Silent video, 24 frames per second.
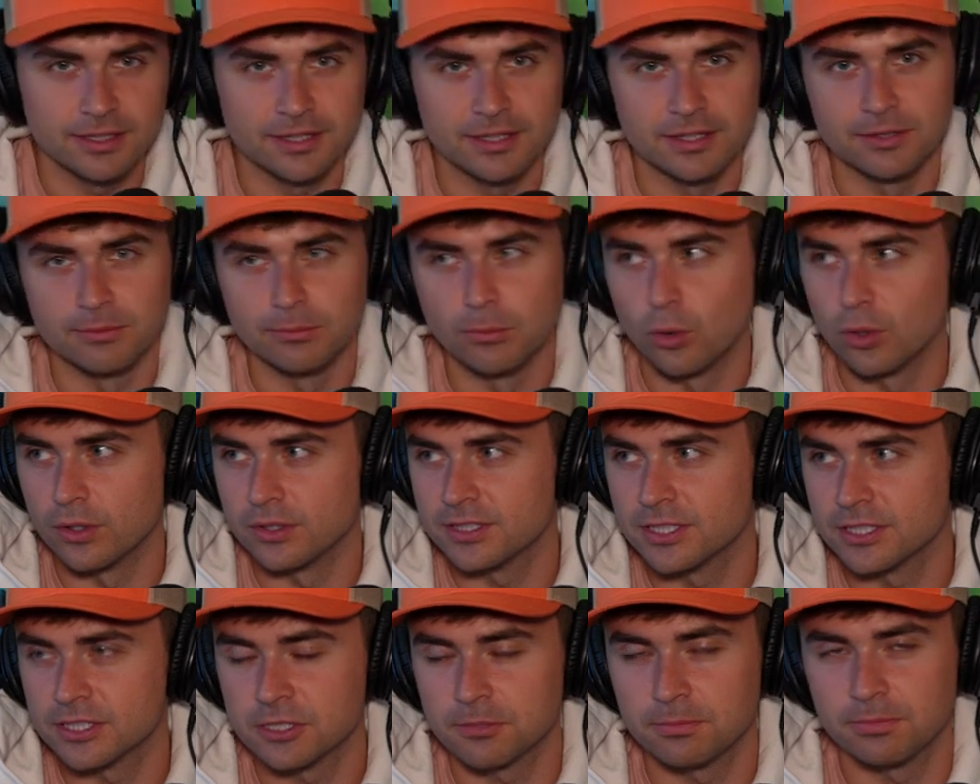And then the more
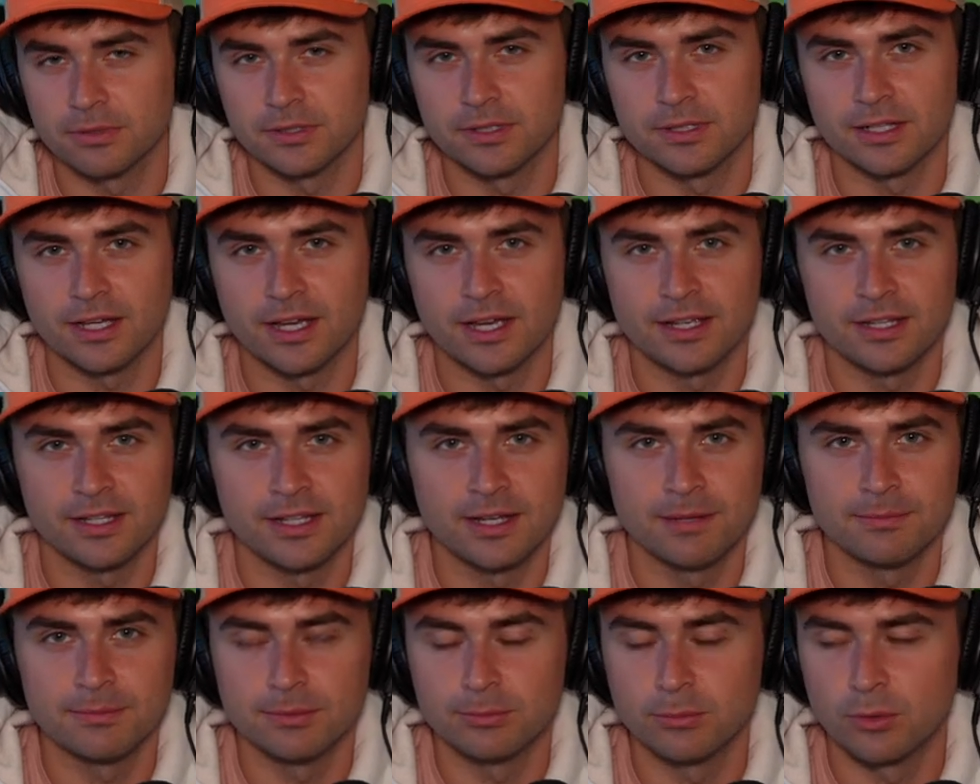disciplined I
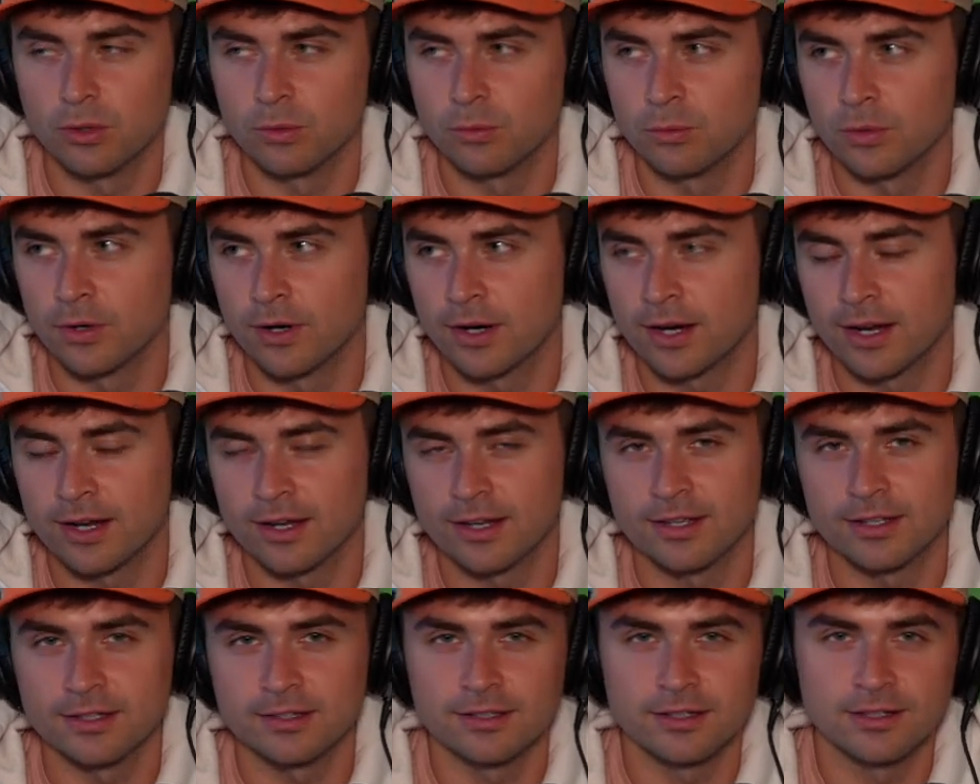am, the more work I
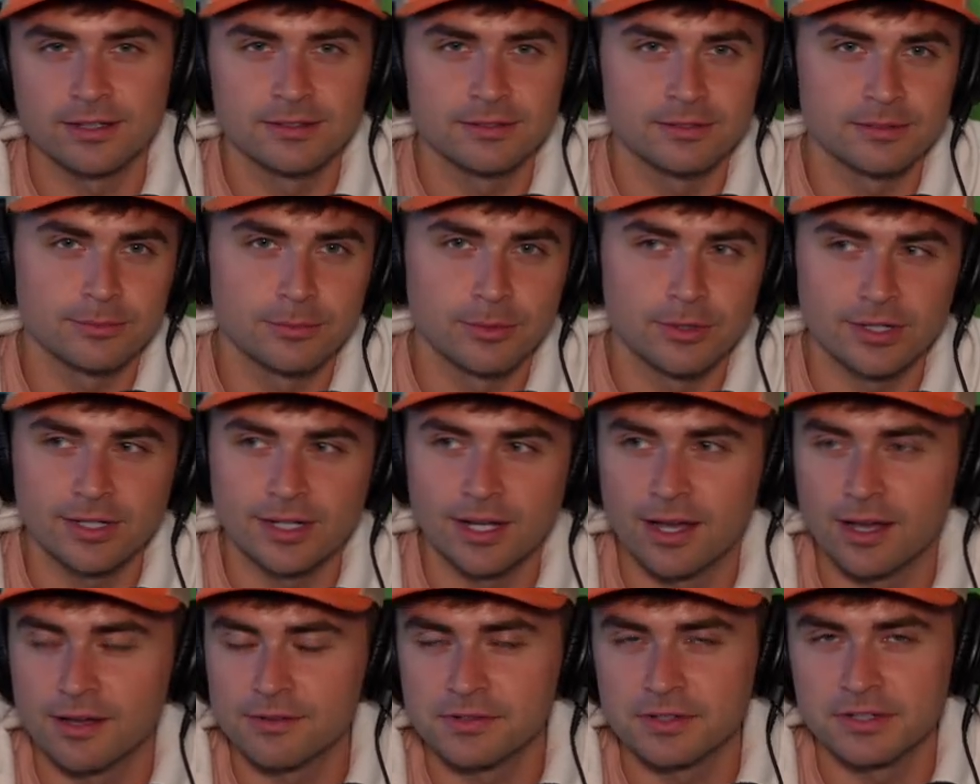get done, the more
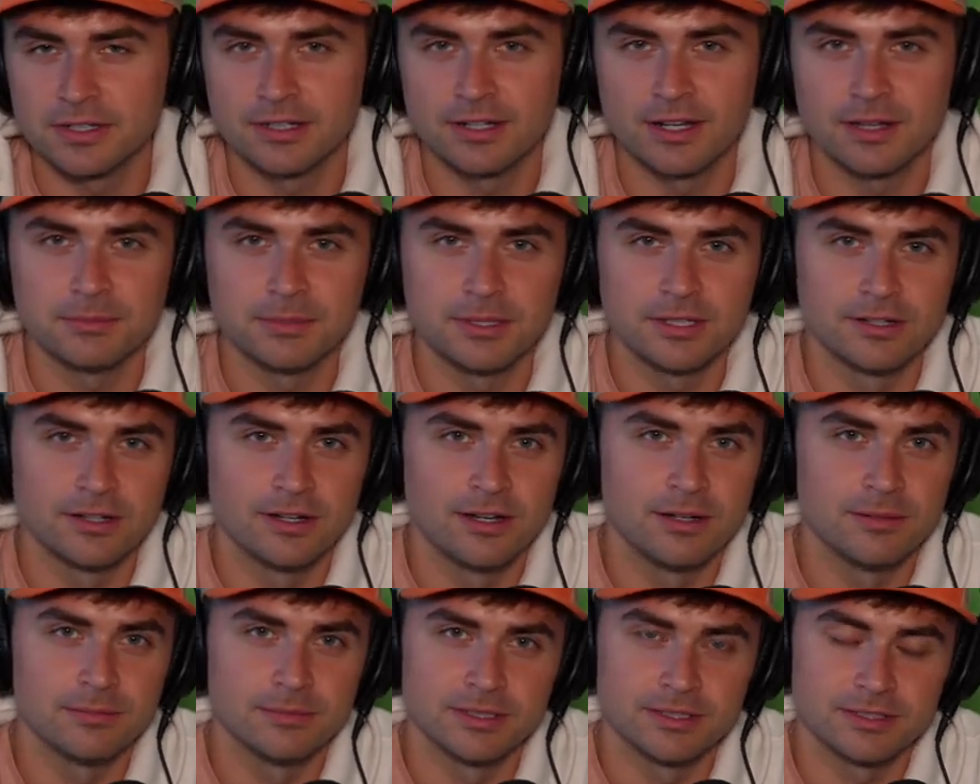confident I
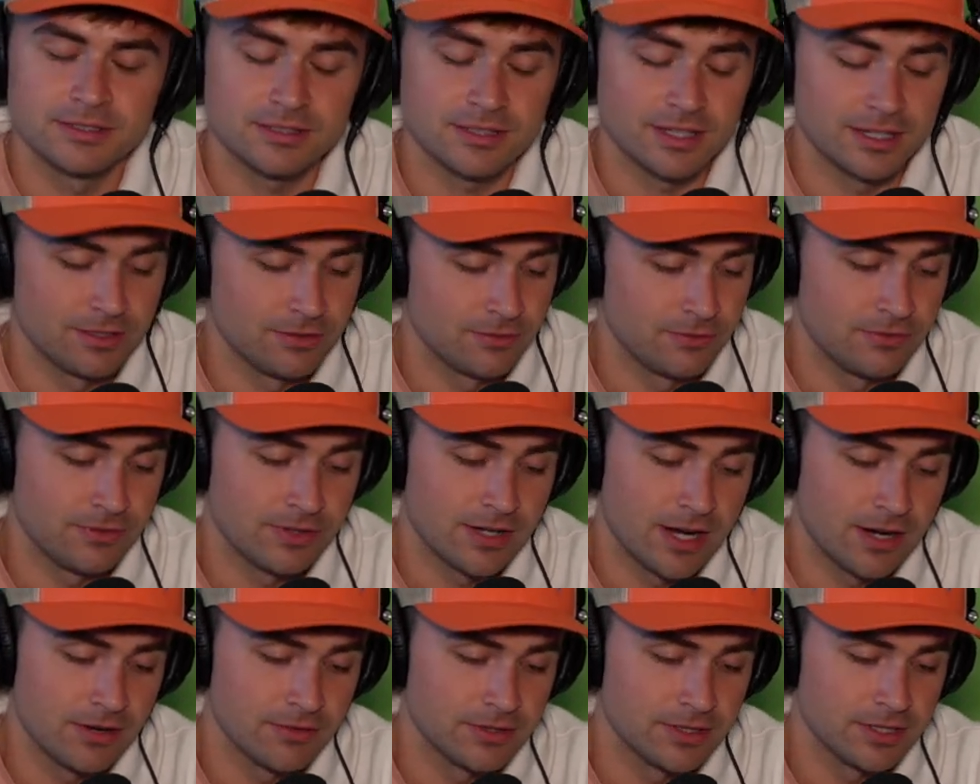become. It's like
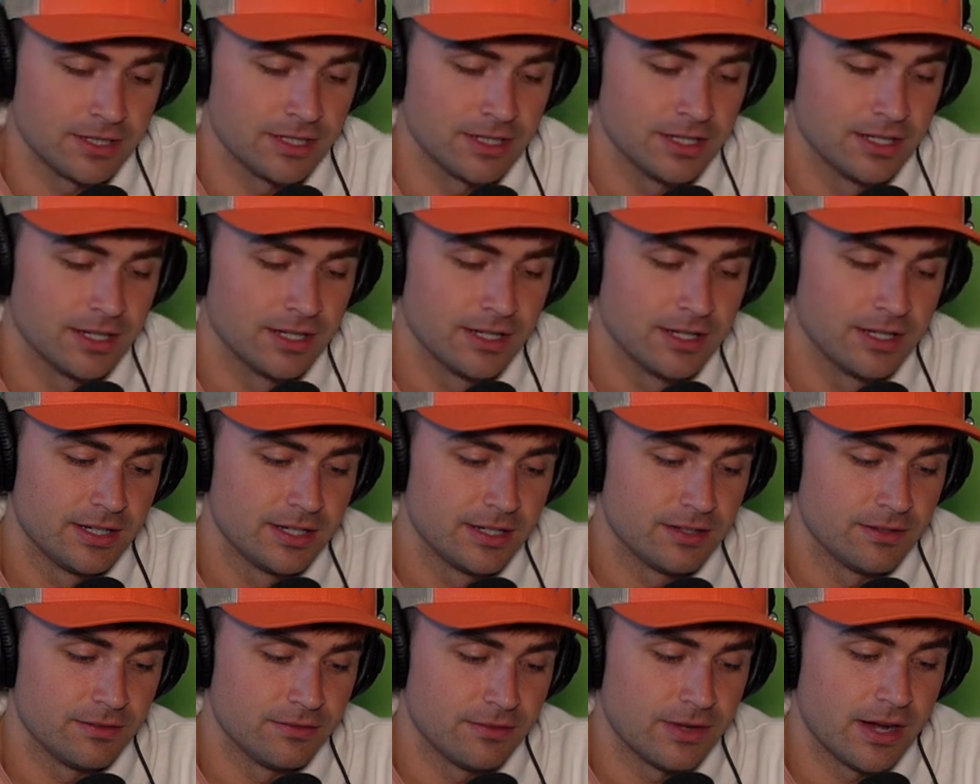very,
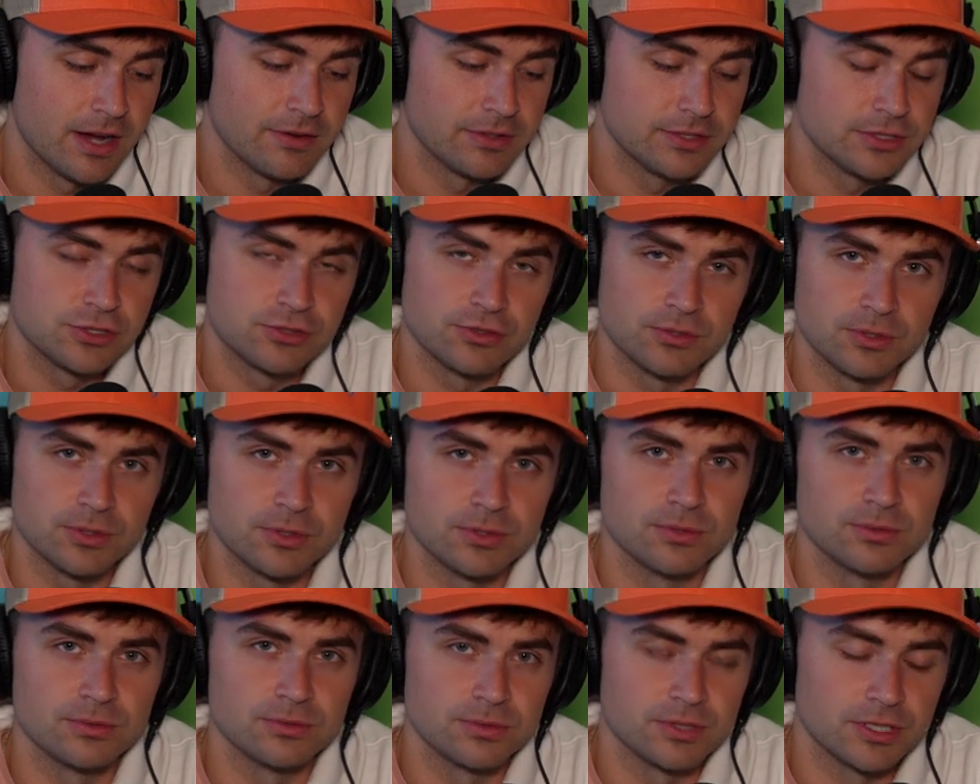very
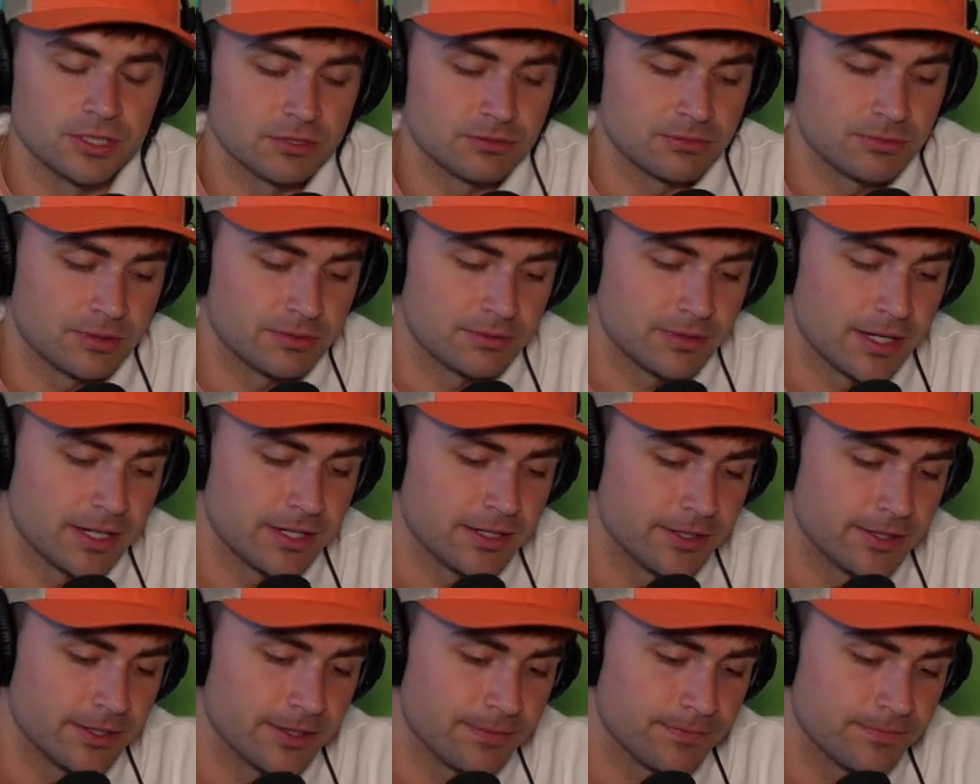true, this one right
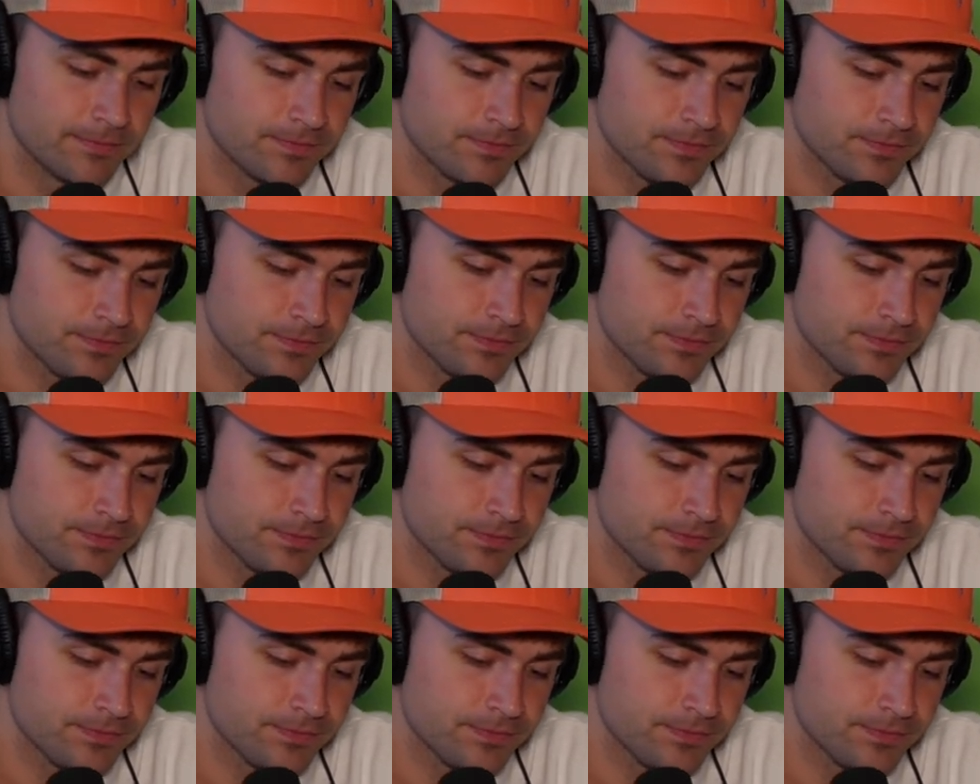here.